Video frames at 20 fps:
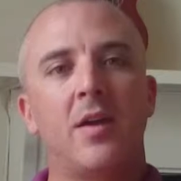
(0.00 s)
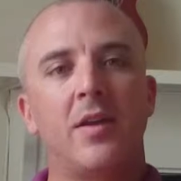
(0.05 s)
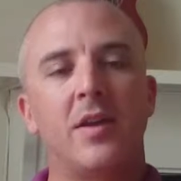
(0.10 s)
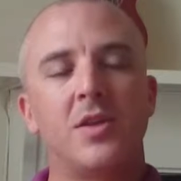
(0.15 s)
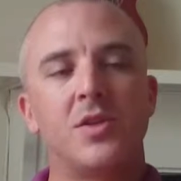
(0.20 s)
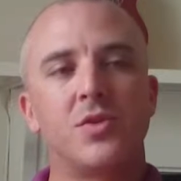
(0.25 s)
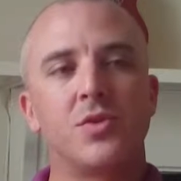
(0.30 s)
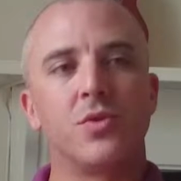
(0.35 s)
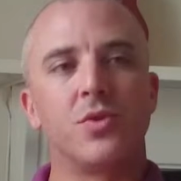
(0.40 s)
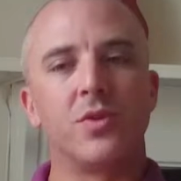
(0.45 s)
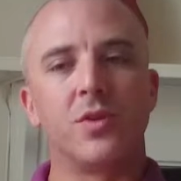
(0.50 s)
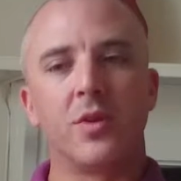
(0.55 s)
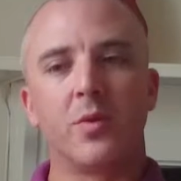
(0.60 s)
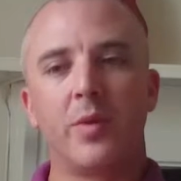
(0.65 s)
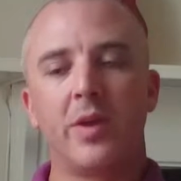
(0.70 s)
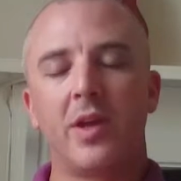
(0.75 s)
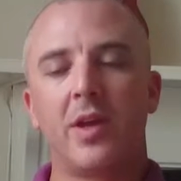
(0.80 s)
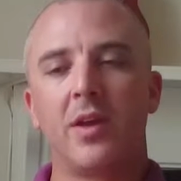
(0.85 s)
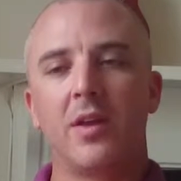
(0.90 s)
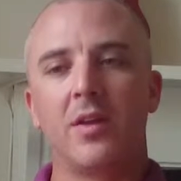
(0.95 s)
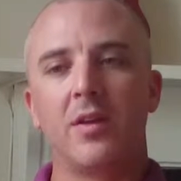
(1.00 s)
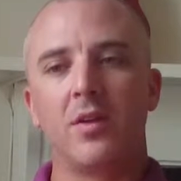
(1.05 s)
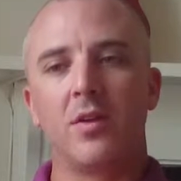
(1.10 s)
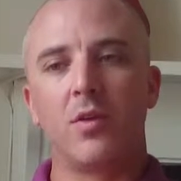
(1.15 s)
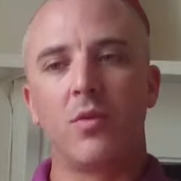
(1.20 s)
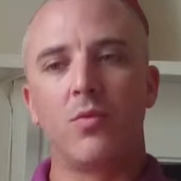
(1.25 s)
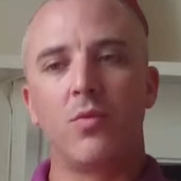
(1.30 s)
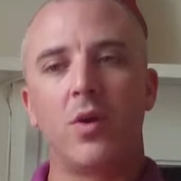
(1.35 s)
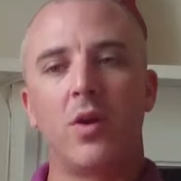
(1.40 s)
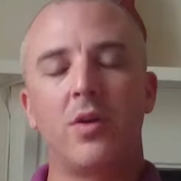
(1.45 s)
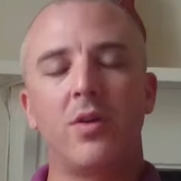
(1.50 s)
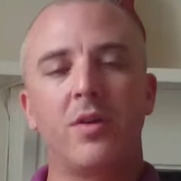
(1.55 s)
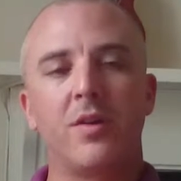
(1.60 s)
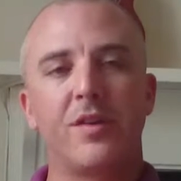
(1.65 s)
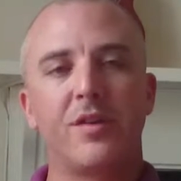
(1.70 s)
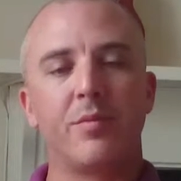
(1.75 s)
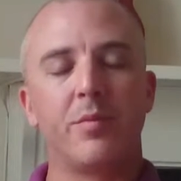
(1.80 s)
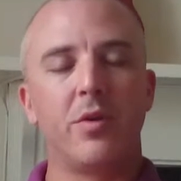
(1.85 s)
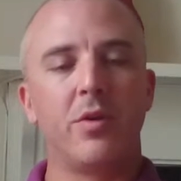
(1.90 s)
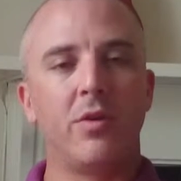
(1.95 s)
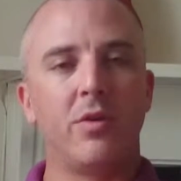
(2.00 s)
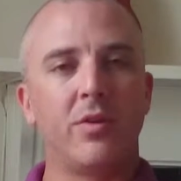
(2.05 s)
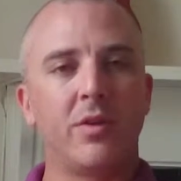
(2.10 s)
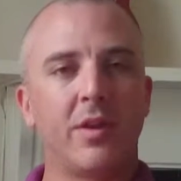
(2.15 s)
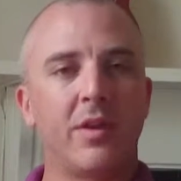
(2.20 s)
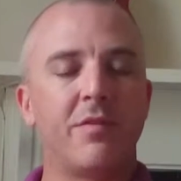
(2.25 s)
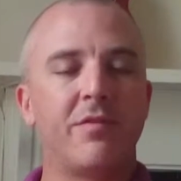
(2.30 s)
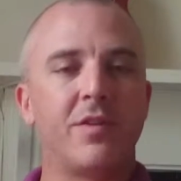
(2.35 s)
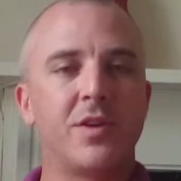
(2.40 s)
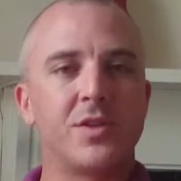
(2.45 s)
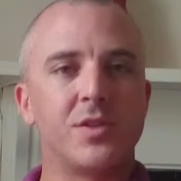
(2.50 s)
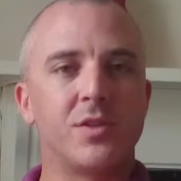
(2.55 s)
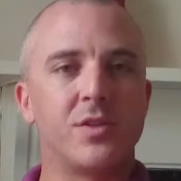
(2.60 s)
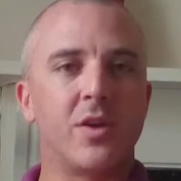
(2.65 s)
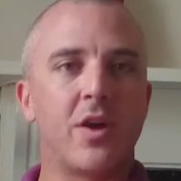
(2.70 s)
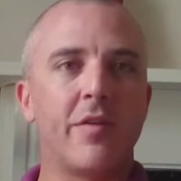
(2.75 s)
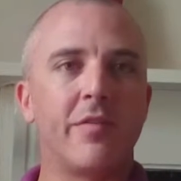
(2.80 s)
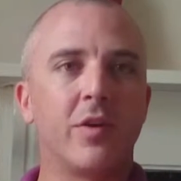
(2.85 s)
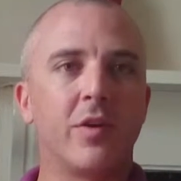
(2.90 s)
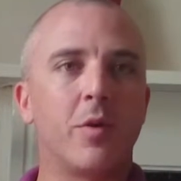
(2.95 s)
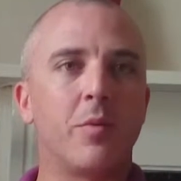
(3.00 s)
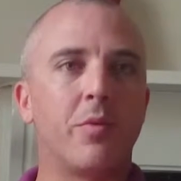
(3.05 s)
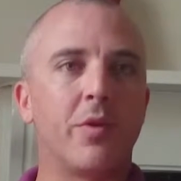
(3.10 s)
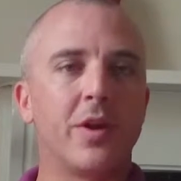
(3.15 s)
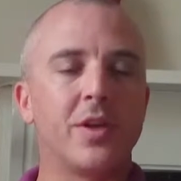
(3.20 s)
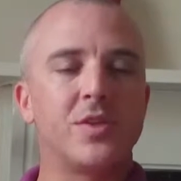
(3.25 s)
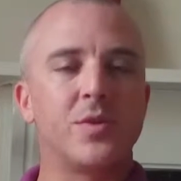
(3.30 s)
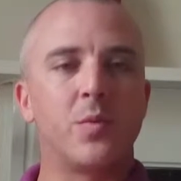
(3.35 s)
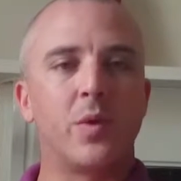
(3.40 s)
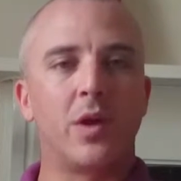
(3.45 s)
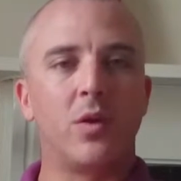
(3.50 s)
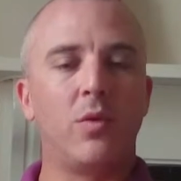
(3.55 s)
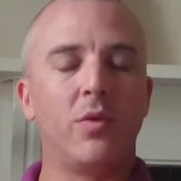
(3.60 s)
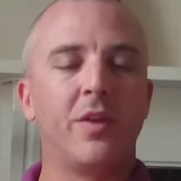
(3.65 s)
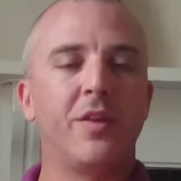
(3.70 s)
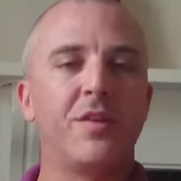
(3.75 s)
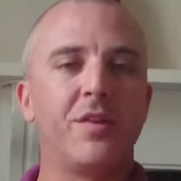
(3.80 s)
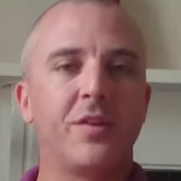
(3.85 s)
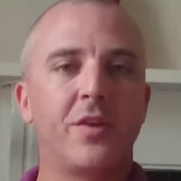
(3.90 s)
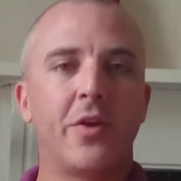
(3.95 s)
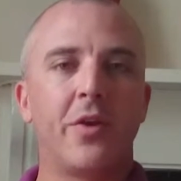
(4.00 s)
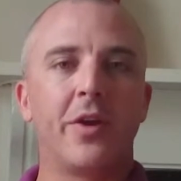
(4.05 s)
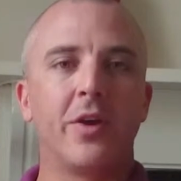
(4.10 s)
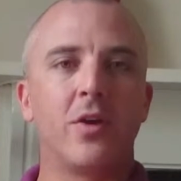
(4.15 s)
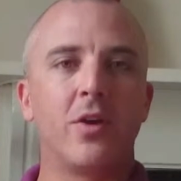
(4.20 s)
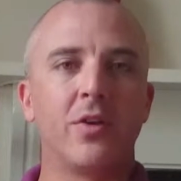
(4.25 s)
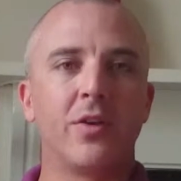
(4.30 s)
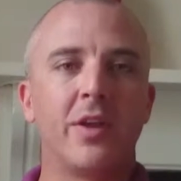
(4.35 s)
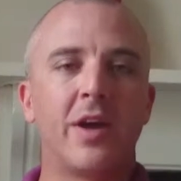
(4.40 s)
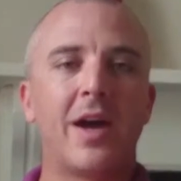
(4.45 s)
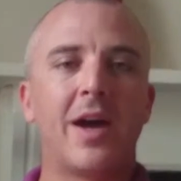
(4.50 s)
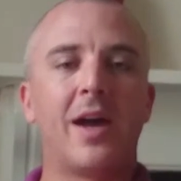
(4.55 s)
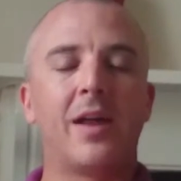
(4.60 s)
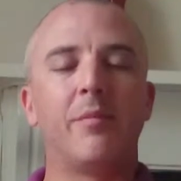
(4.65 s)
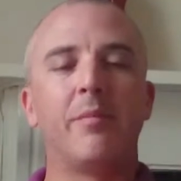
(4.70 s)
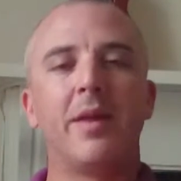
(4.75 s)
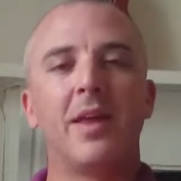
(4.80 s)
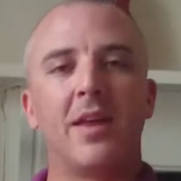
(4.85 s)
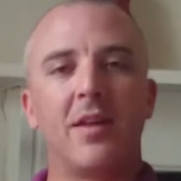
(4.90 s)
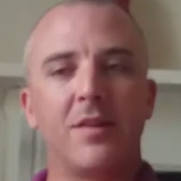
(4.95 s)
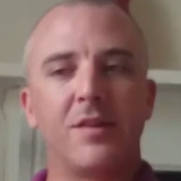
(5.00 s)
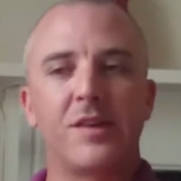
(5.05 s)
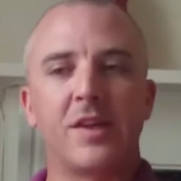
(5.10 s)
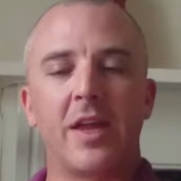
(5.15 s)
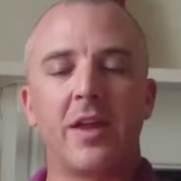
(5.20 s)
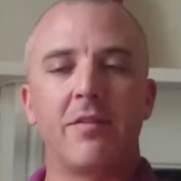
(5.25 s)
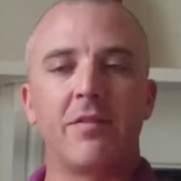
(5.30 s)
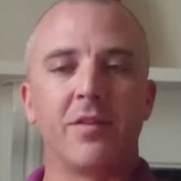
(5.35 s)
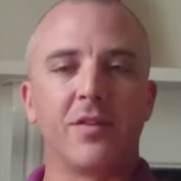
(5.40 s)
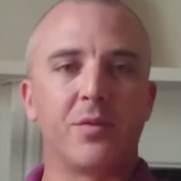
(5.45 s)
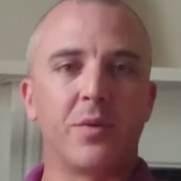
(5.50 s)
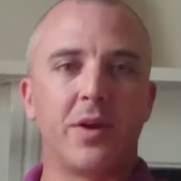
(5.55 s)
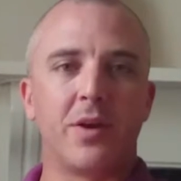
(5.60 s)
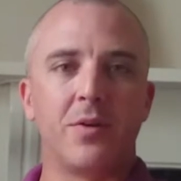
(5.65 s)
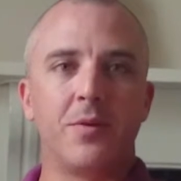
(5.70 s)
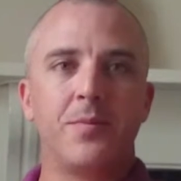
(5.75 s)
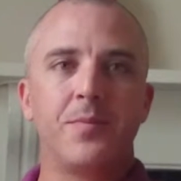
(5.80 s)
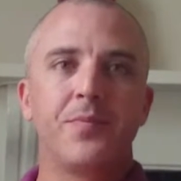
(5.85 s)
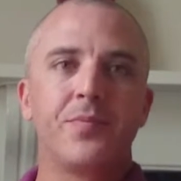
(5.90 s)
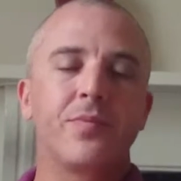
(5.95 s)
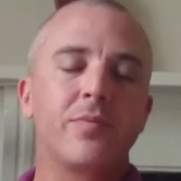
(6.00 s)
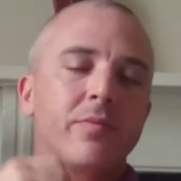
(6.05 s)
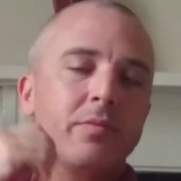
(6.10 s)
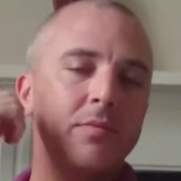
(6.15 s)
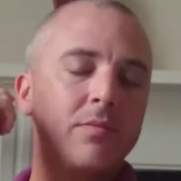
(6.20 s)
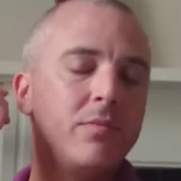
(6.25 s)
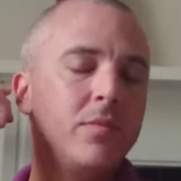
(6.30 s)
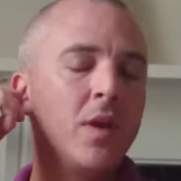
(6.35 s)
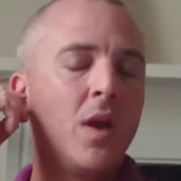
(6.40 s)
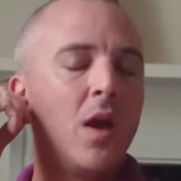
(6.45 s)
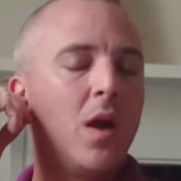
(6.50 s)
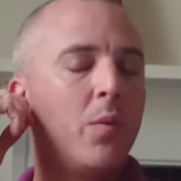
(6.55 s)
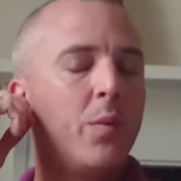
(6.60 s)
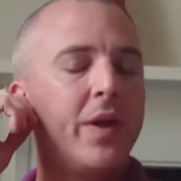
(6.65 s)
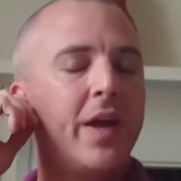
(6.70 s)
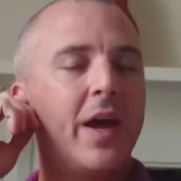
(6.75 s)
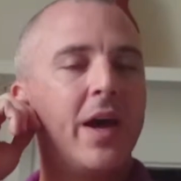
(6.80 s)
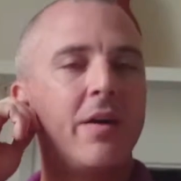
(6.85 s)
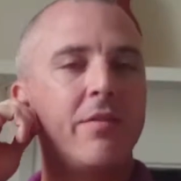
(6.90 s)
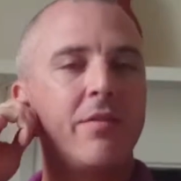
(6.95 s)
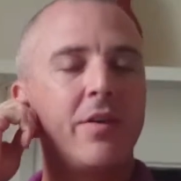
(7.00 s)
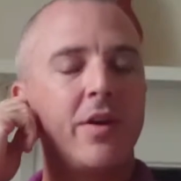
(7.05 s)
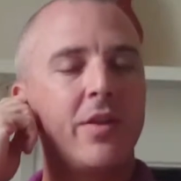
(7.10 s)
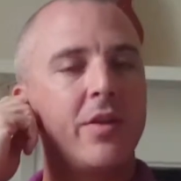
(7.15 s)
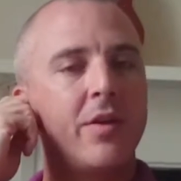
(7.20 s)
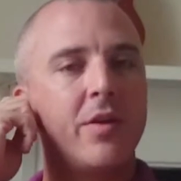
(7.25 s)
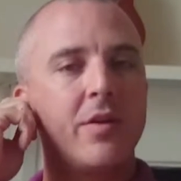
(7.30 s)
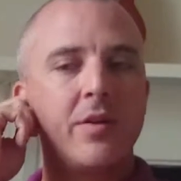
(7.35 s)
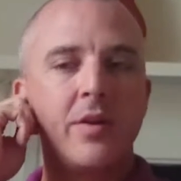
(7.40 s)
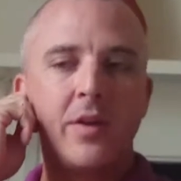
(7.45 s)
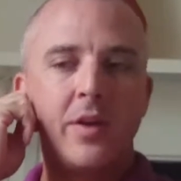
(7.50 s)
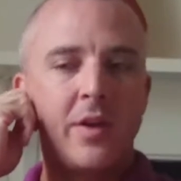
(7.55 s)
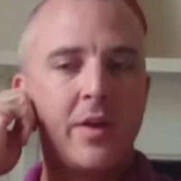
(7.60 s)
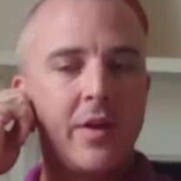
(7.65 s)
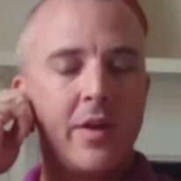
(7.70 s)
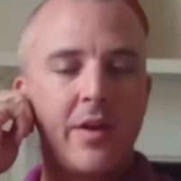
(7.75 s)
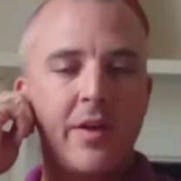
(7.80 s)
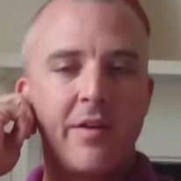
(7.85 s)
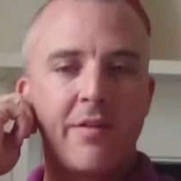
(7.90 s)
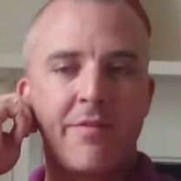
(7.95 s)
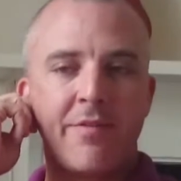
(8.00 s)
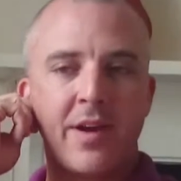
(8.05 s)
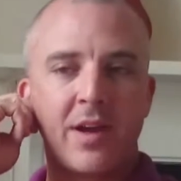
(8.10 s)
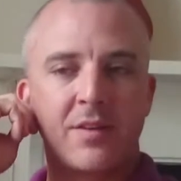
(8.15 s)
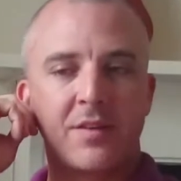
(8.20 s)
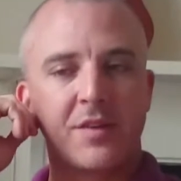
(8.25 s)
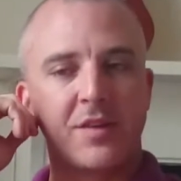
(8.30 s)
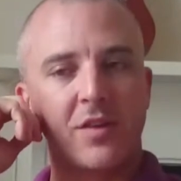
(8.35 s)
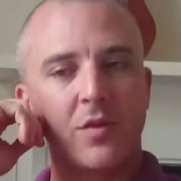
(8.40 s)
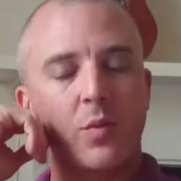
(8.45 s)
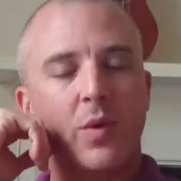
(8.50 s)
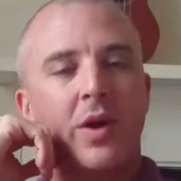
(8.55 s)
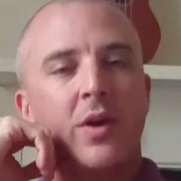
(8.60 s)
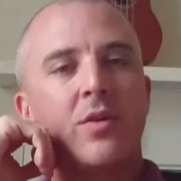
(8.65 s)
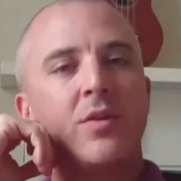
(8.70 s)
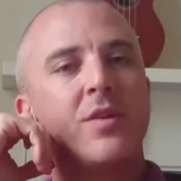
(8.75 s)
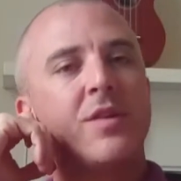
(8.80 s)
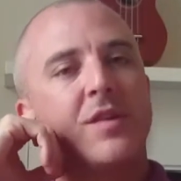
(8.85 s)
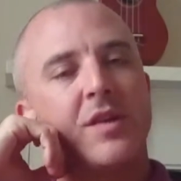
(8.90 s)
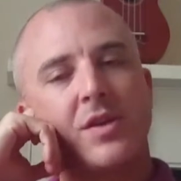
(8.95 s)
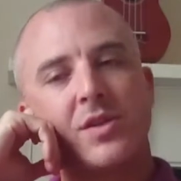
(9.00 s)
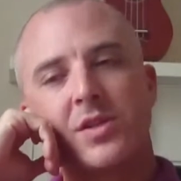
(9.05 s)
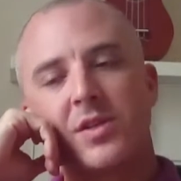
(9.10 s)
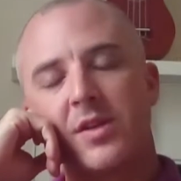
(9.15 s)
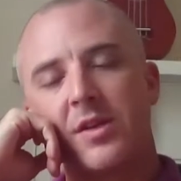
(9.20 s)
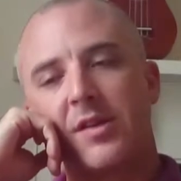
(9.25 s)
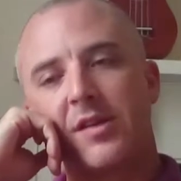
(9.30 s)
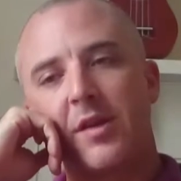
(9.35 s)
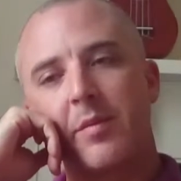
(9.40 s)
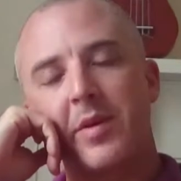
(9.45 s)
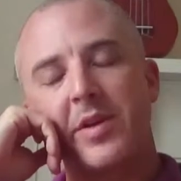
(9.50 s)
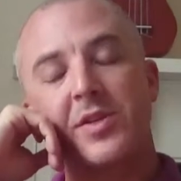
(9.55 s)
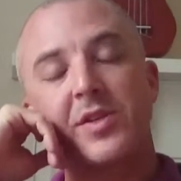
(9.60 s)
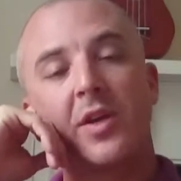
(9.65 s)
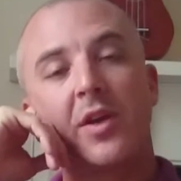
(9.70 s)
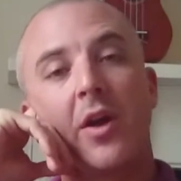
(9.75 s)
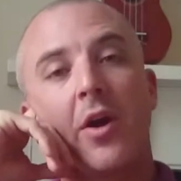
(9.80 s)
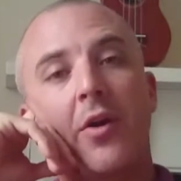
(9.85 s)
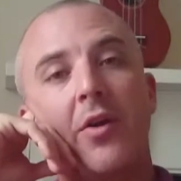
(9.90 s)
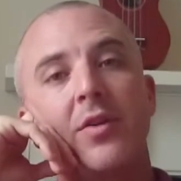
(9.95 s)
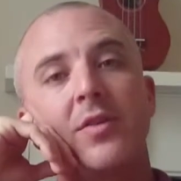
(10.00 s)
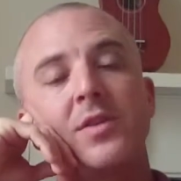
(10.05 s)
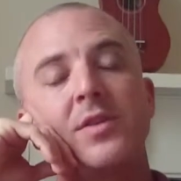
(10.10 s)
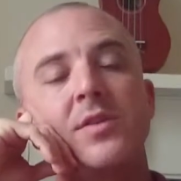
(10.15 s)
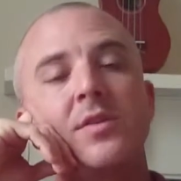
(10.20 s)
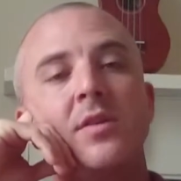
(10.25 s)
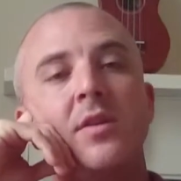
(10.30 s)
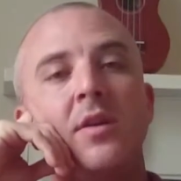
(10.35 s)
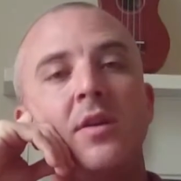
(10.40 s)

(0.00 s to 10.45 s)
ensure that we can run a smooth and efficient diving operation while all this is going on, and make it safe as well. And we have other factors as well, such as I mentioned current.